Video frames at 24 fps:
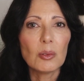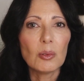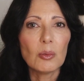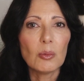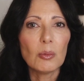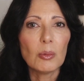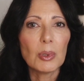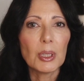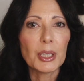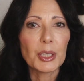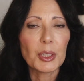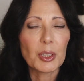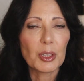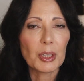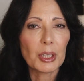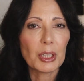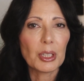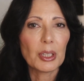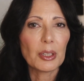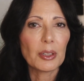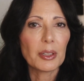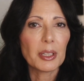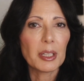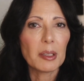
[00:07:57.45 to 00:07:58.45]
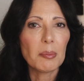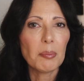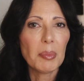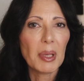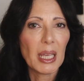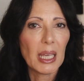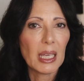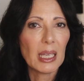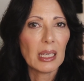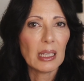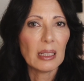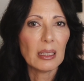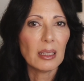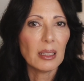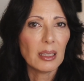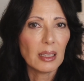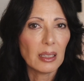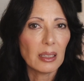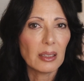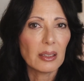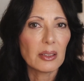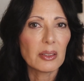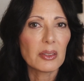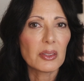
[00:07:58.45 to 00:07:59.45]
what your current pain
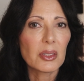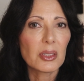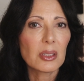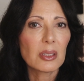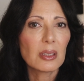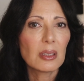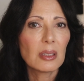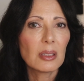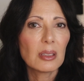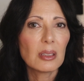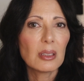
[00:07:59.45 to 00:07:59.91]
is.